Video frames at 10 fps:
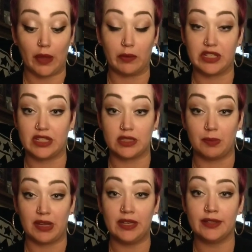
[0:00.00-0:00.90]
which is
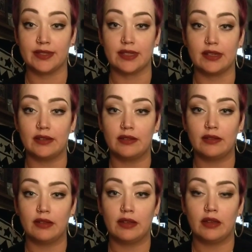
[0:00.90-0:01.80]
dependency.
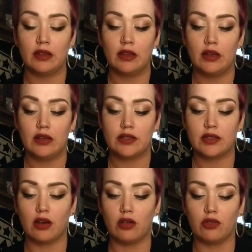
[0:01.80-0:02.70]

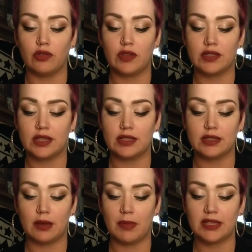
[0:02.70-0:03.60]
So this
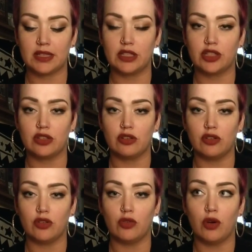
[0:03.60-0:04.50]
is a message
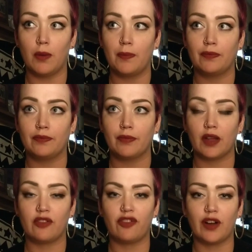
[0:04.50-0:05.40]
to
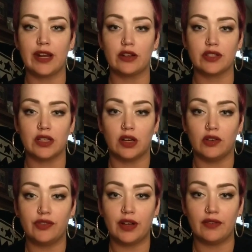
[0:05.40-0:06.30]
free
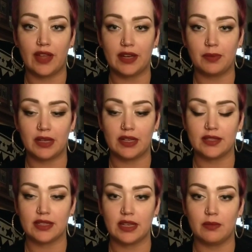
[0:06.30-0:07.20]
yourself of that
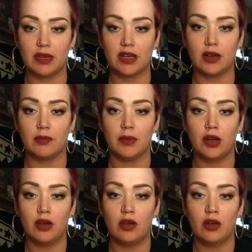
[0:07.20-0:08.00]
dependency and become